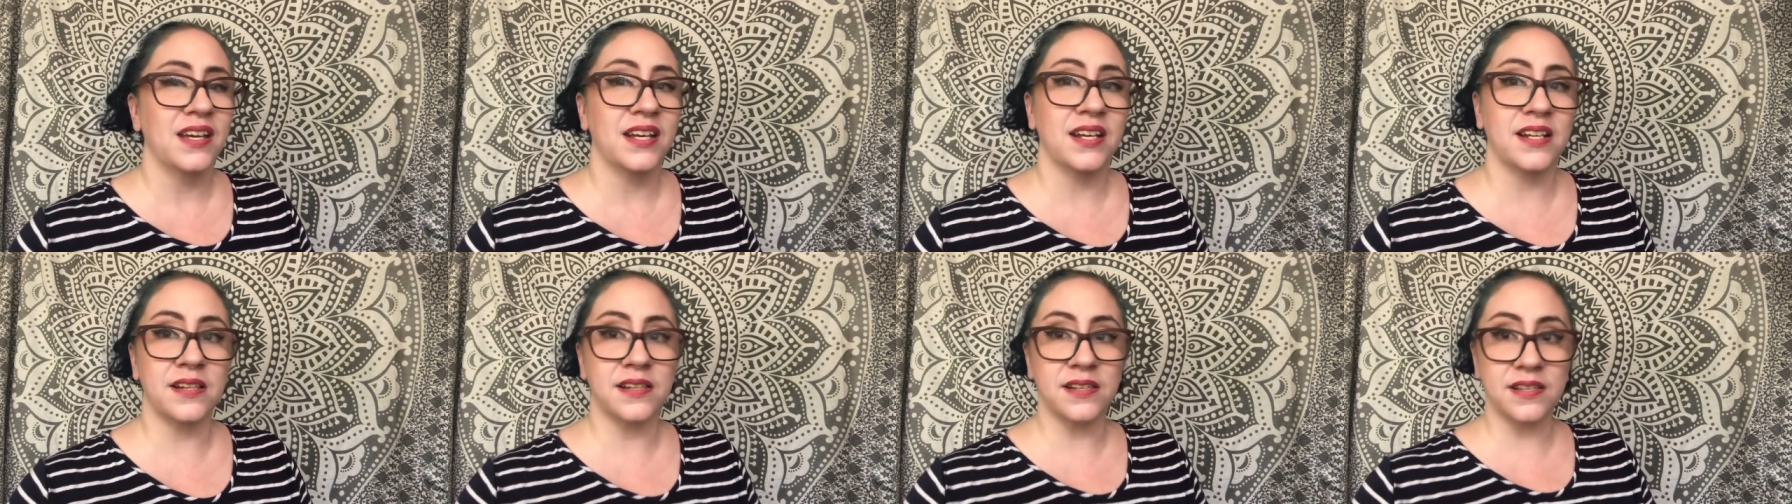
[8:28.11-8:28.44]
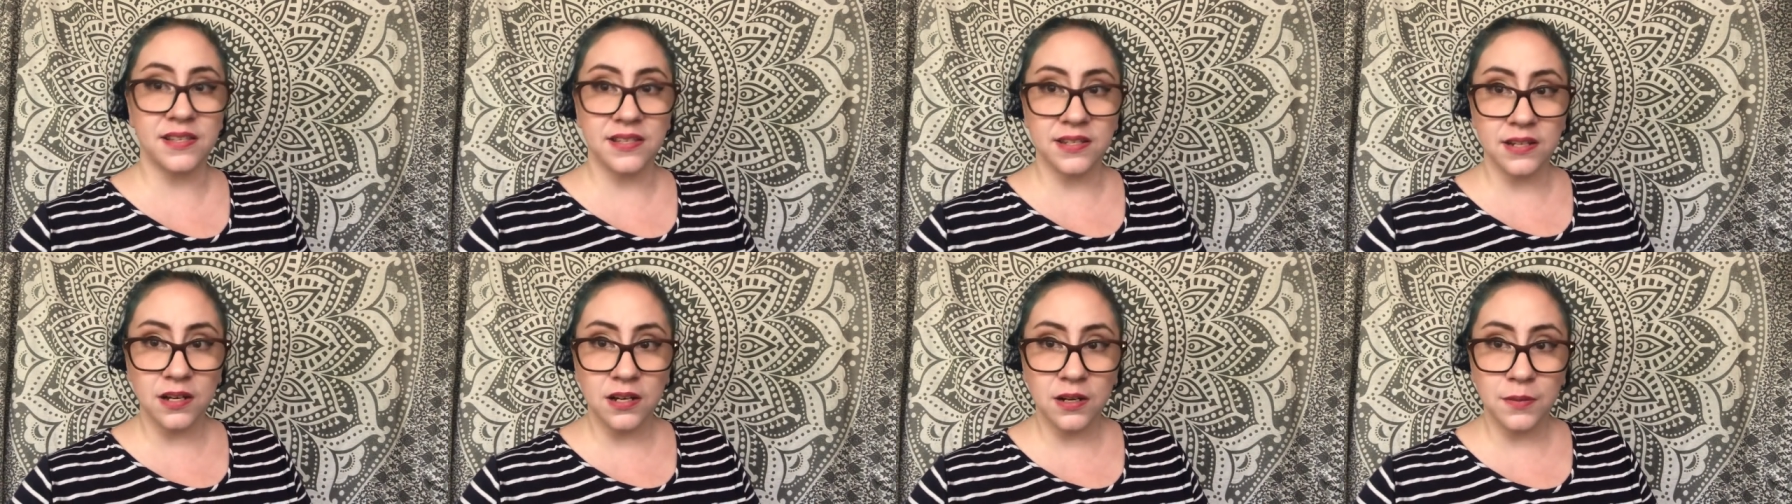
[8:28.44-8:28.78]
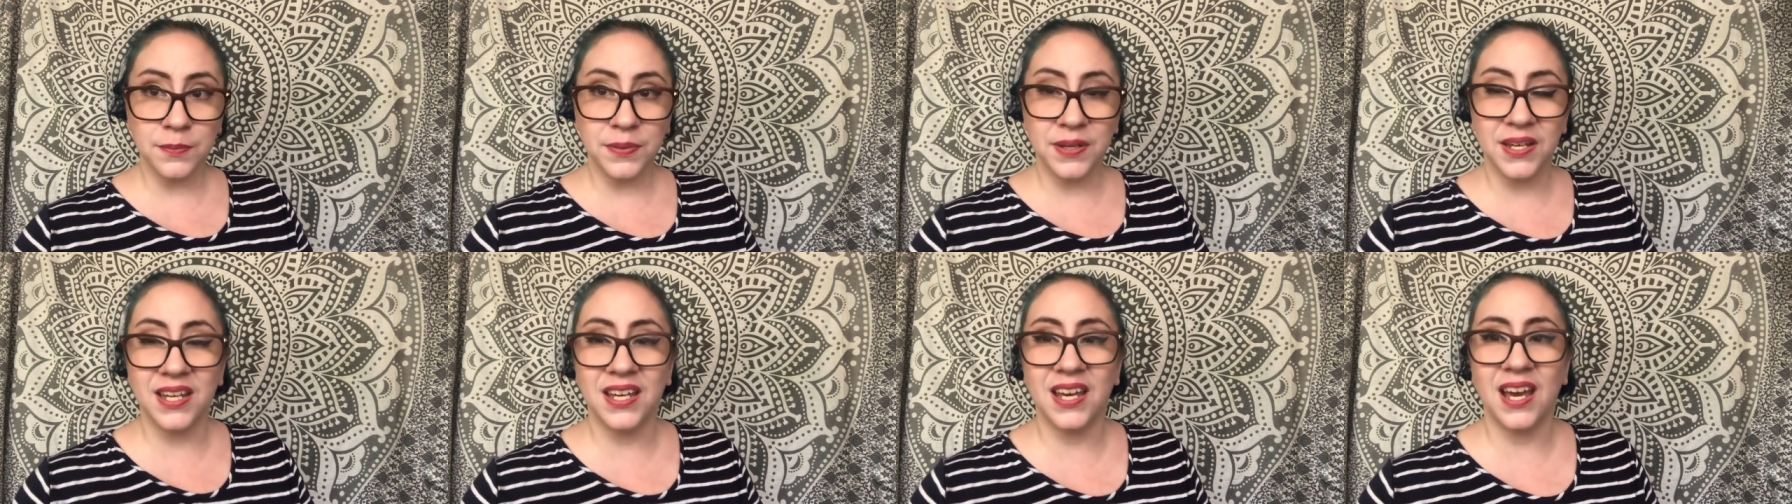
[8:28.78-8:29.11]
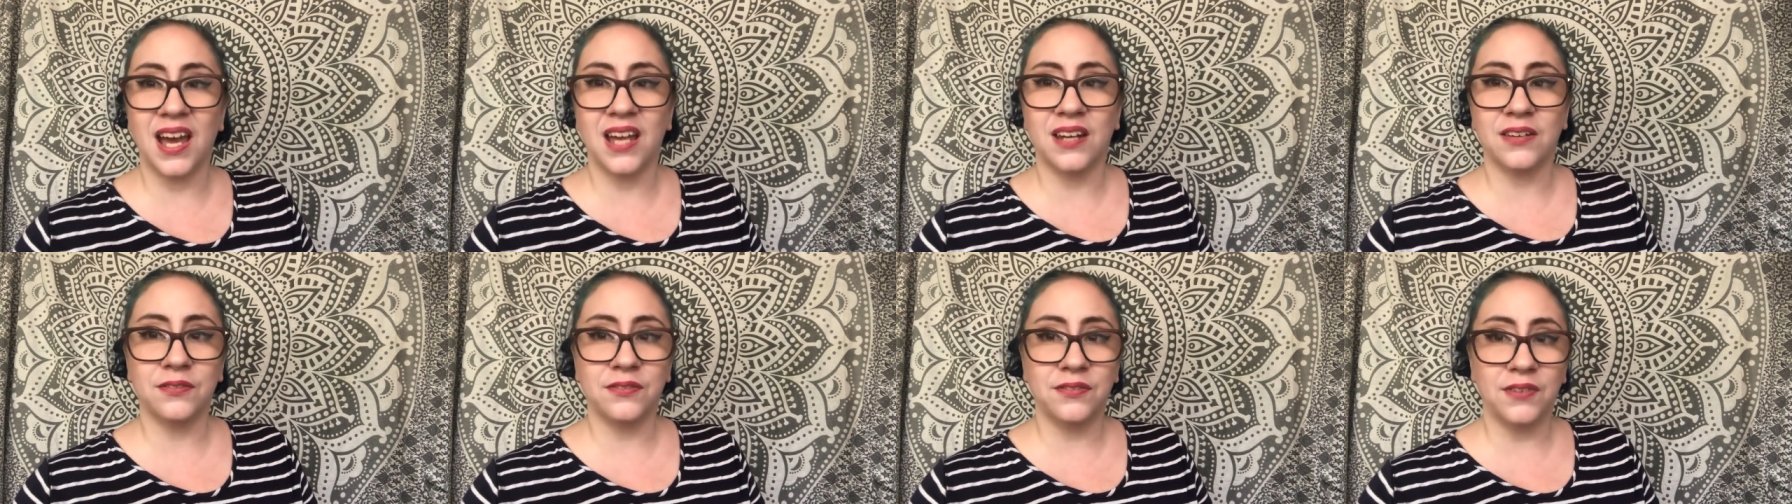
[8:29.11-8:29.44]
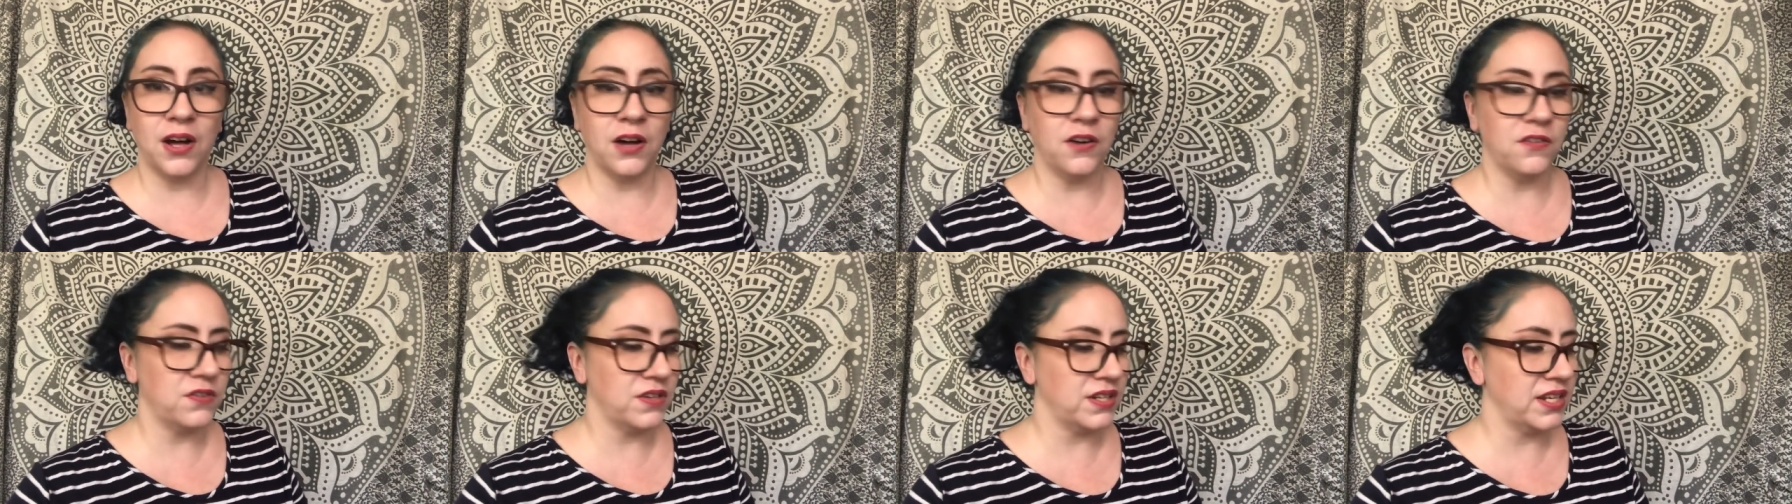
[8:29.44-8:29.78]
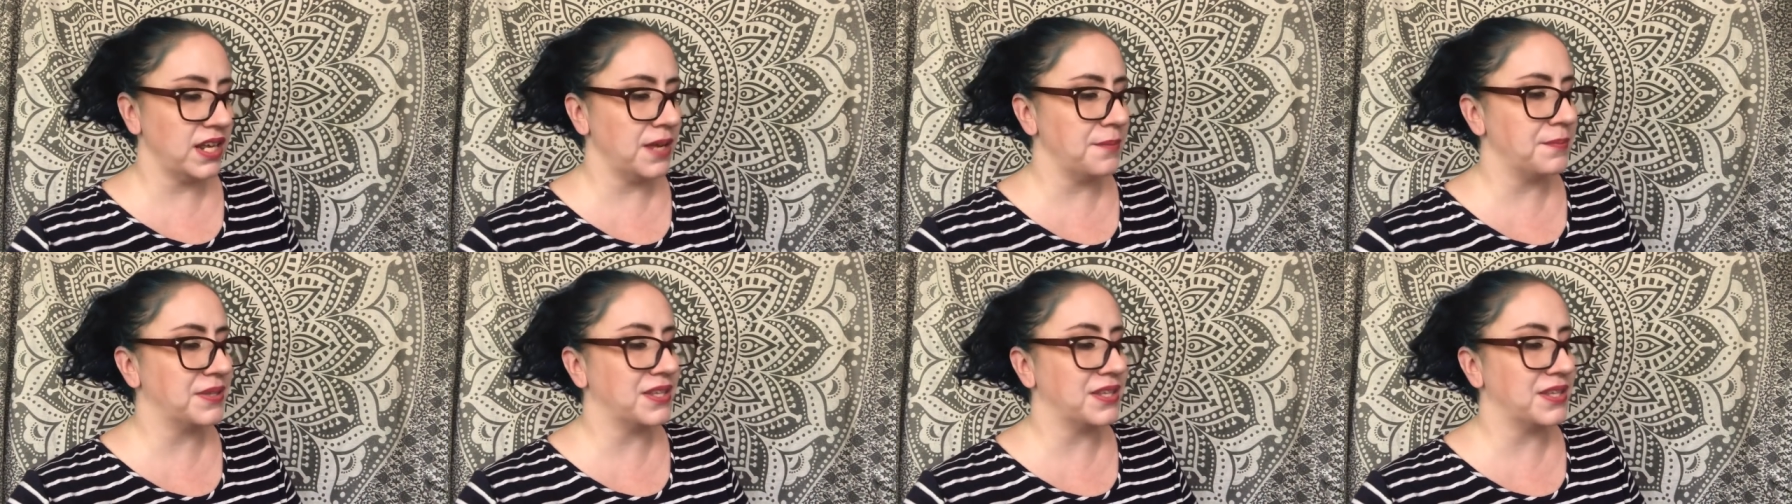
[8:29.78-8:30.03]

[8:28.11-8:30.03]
It's syrupy and velvety,